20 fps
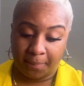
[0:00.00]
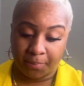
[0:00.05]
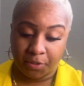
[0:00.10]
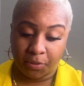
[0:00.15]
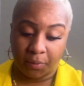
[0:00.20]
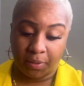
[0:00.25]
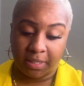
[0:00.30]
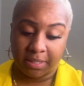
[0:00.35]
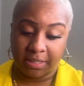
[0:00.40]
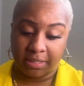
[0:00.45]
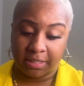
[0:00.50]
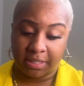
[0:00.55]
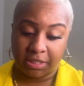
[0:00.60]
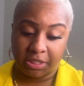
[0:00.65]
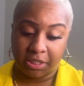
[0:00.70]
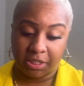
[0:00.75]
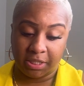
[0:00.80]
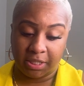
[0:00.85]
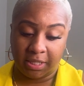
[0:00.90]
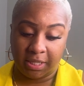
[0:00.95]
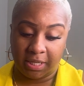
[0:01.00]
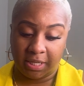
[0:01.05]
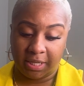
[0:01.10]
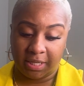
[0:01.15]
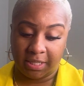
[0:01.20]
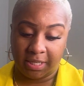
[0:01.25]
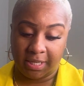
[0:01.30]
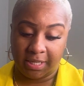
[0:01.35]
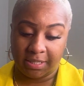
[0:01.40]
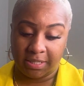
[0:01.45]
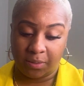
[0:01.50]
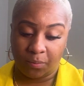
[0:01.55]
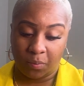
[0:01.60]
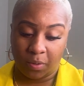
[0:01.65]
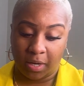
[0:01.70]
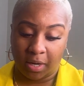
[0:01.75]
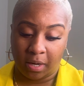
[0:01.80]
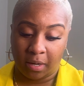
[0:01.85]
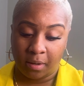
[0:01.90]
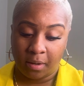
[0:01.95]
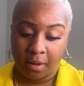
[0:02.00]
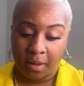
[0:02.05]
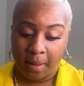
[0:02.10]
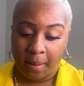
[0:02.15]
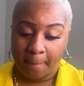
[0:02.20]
So it is the Shein Easy Wear